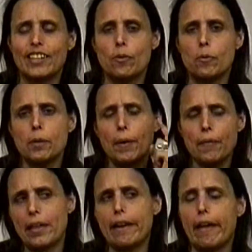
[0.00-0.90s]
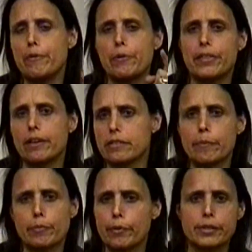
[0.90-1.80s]
You know, what about that
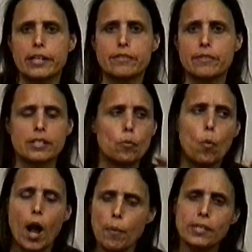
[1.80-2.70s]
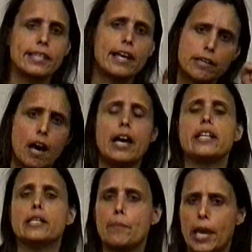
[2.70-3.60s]
100,000 protesters? And why was that
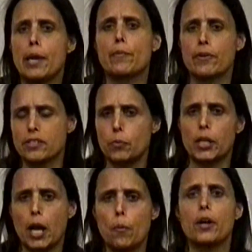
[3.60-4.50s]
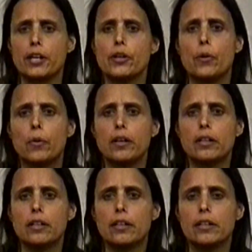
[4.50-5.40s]
not in the paper, is what I want to know.
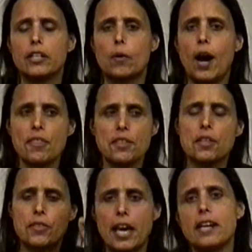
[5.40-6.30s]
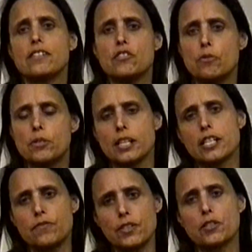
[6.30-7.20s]
You know, I think that that is news
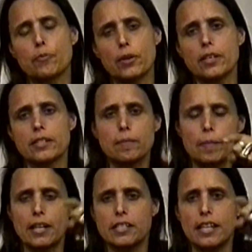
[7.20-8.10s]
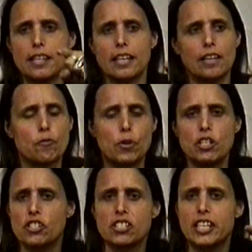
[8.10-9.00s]
that is fit to print. And back to that thing of
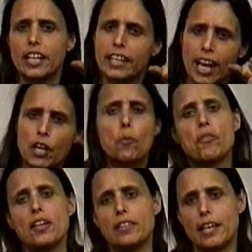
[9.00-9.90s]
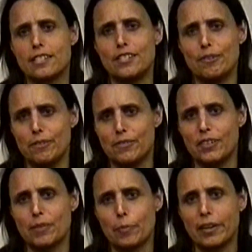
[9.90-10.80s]
Regis and Kelly, I don't think that's news
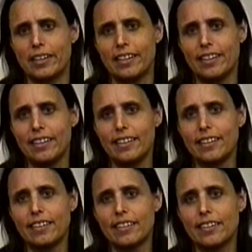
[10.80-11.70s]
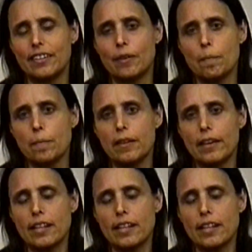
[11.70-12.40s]
fit to print. You know?